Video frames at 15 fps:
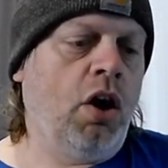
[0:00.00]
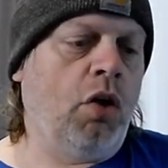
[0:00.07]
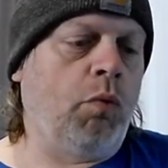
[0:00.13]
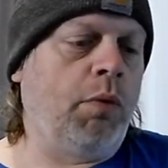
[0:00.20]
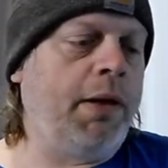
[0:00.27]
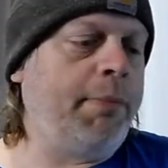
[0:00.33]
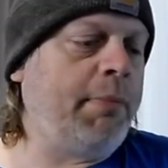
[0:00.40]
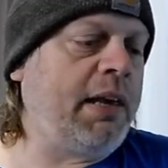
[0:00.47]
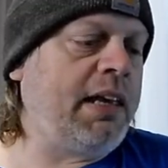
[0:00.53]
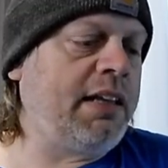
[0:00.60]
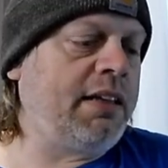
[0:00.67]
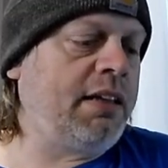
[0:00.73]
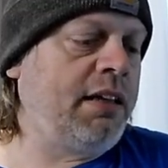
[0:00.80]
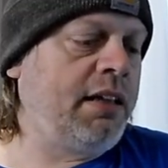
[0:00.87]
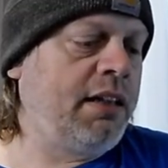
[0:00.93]
We
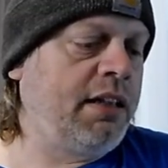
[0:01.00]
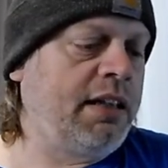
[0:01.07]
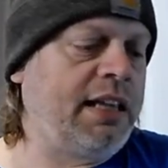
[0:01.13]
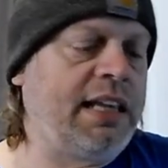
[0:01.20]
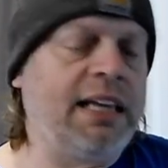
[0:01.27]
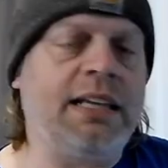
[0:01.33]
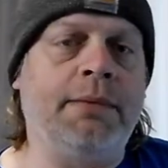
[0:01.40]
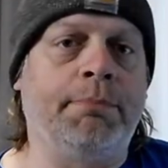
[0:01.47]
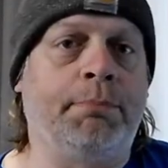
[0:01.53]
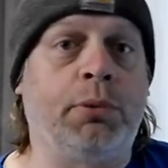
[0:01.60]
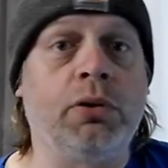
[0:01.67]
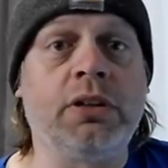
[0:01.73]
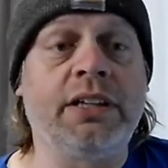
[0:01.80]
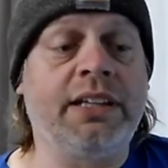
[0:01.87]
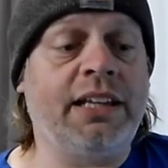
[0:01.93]
men get
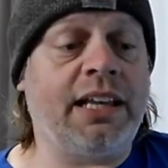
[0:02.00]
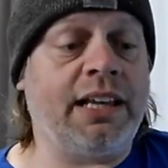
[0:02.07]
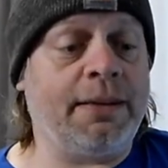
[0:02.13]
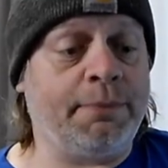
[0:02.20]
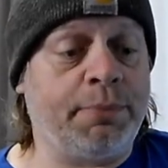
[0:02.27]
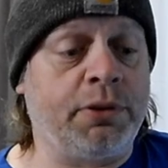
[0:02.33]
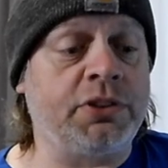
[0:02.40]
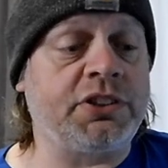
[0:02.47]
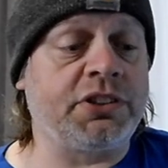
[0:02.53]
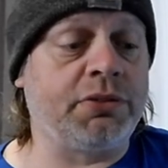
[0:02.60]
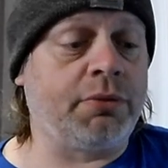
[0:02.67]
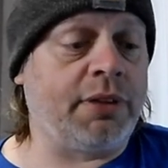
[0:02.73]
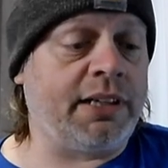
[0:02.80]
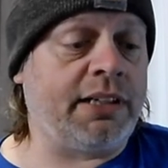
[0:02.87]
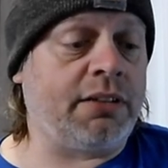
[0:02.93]
bullied and pushed
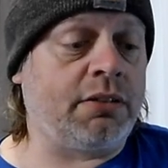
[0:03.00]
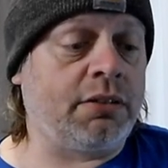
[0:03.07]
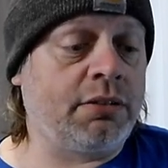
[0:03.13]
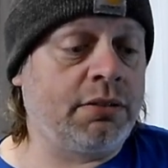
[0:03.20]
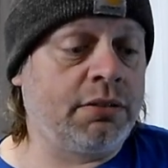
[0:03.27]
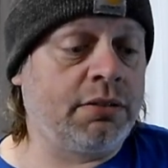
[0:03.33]
around,